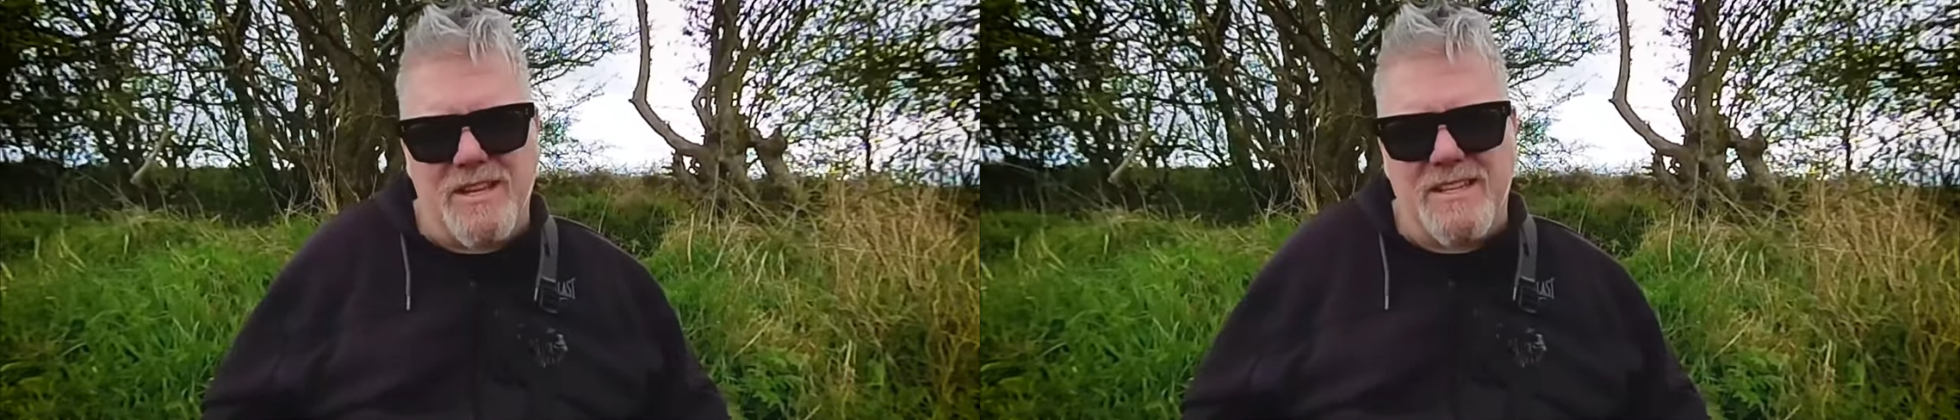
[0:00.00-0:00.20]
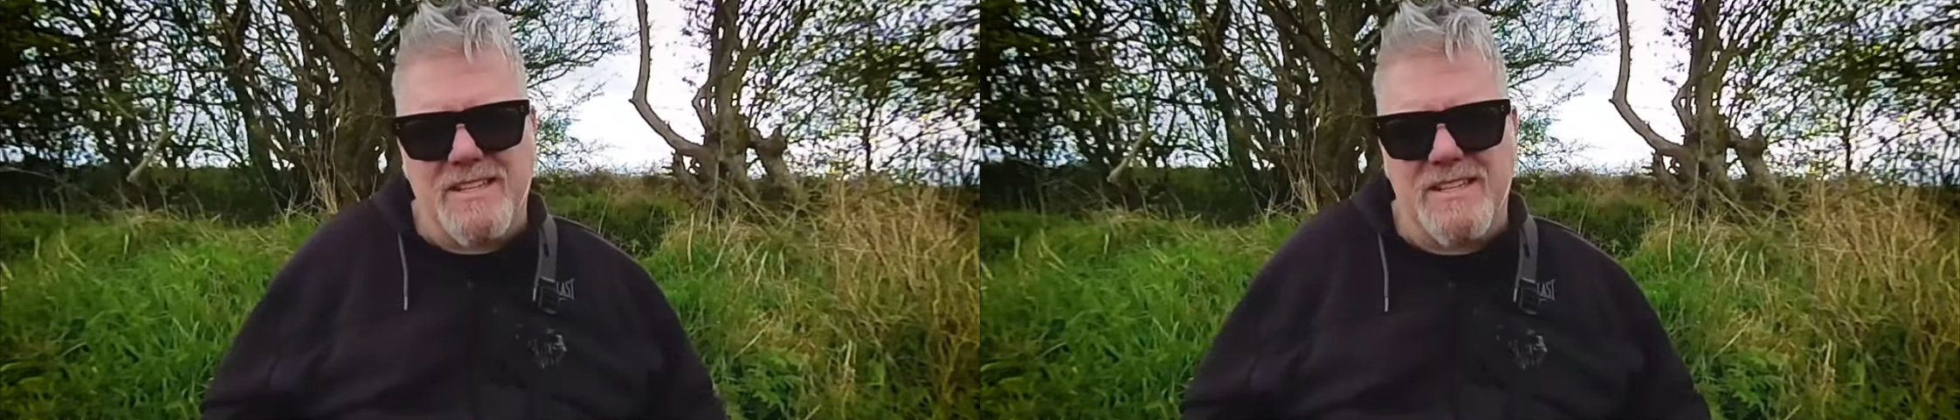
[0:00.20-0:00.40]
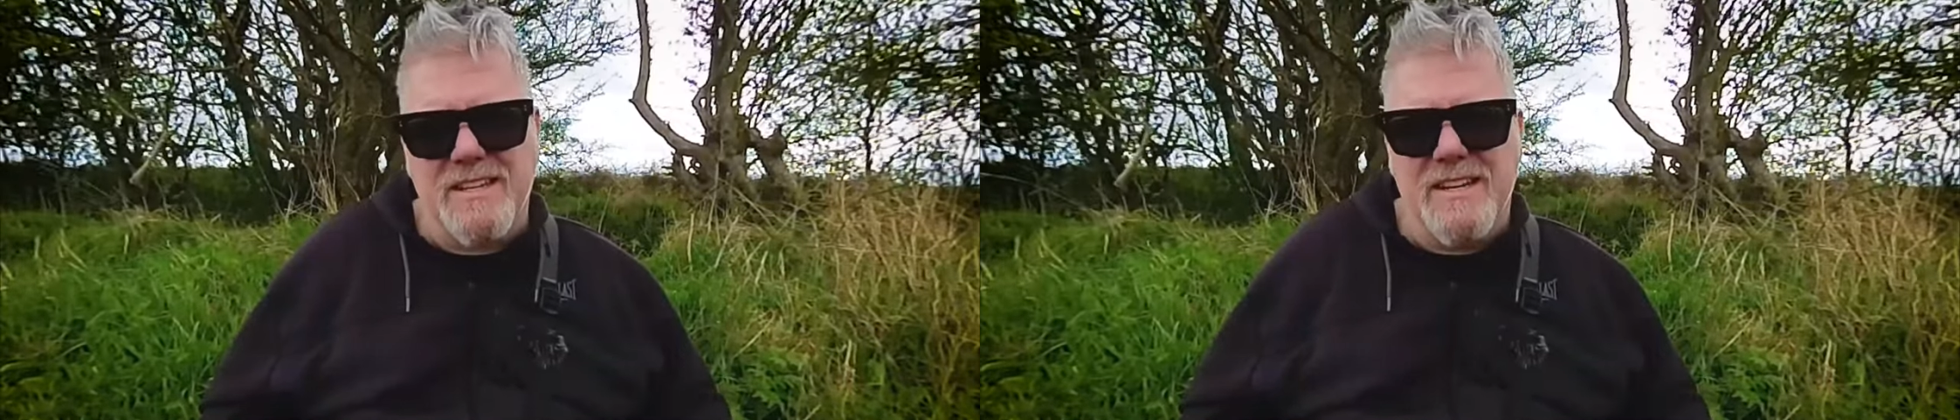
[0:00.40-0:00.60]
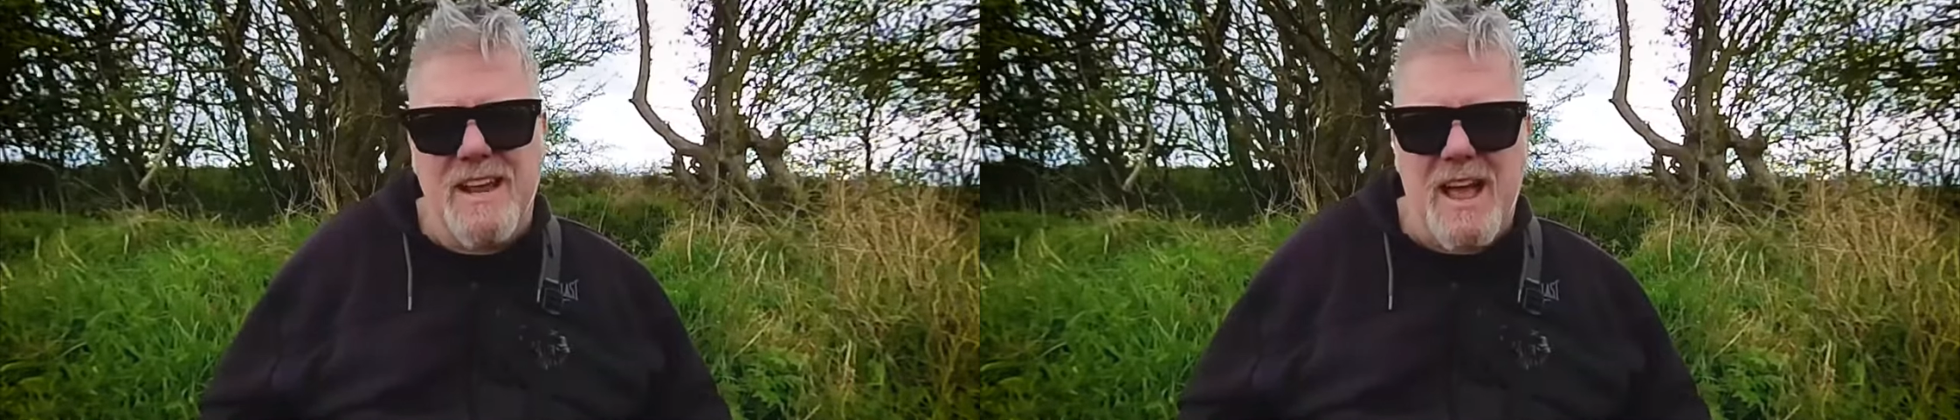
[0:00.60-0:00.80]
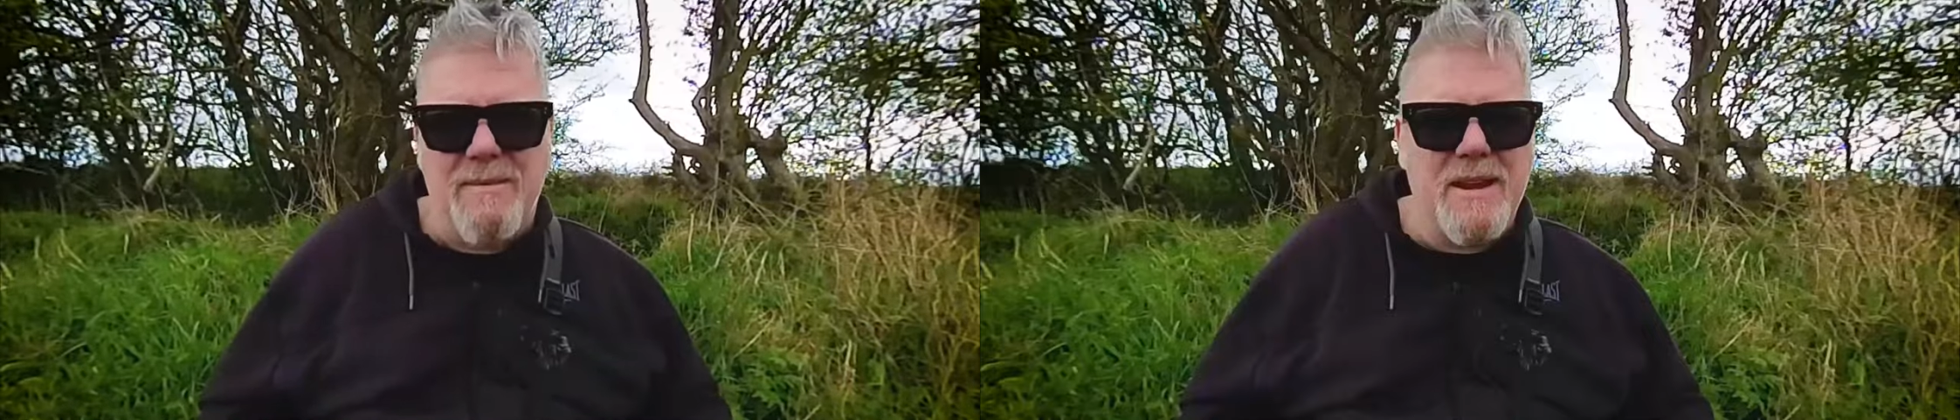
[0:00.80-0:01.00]
this.
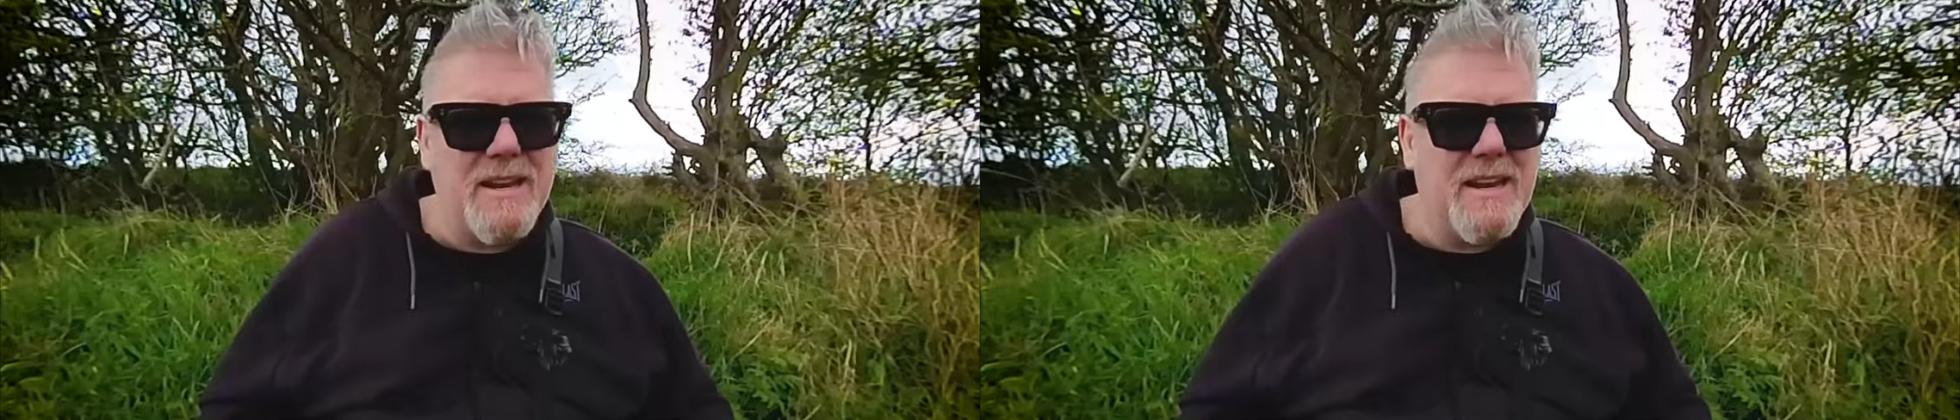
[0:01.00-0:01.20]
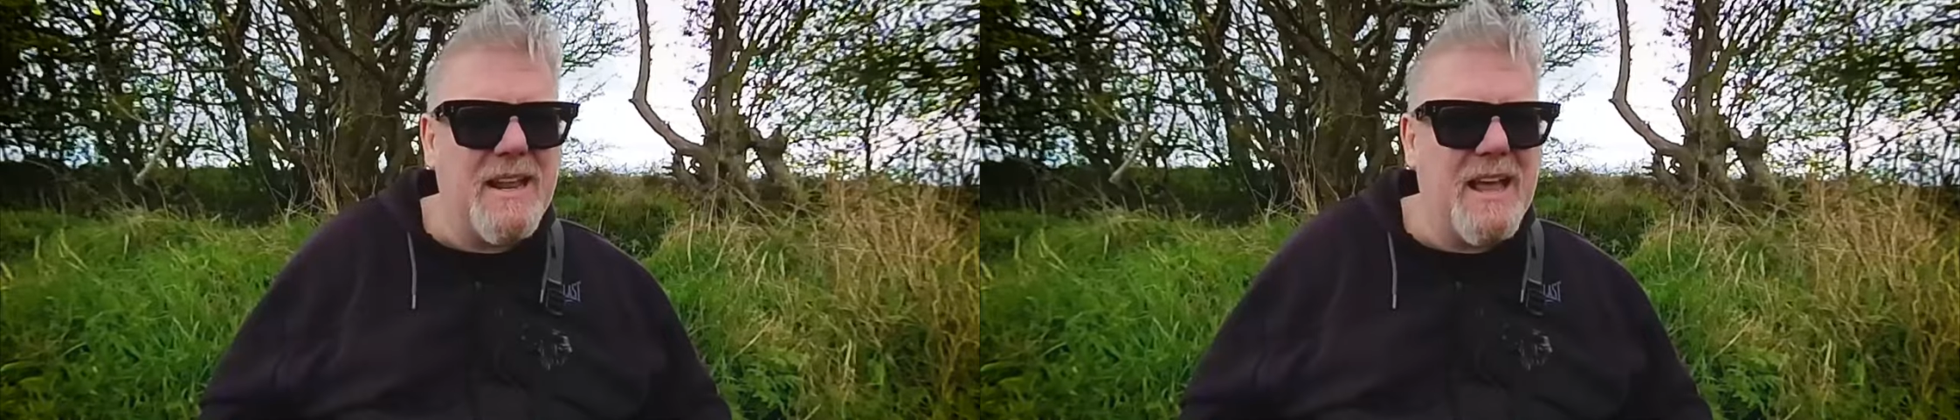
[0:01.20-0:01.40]
I mean,